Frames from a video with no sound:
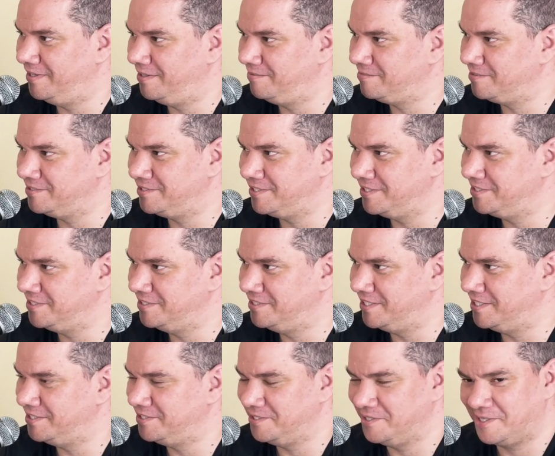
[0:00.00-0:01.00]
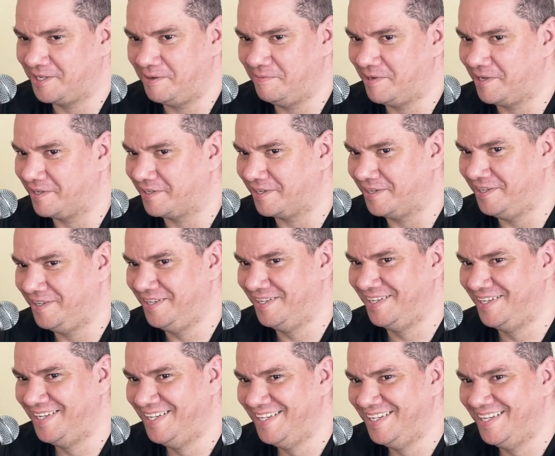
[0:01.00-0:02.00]
I've got such a dad joke coming up.
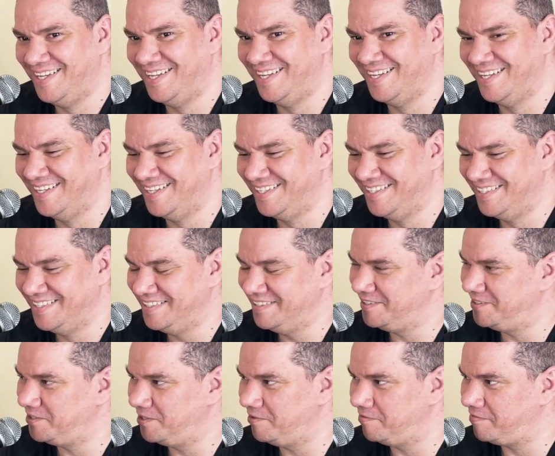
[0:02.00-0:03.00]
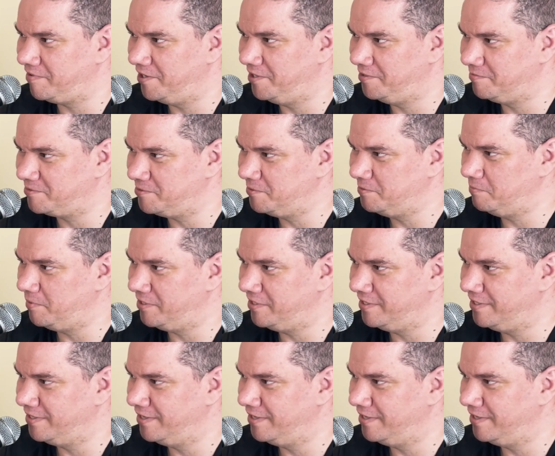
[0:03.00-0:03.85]
Are you a fan of Gordon Murray?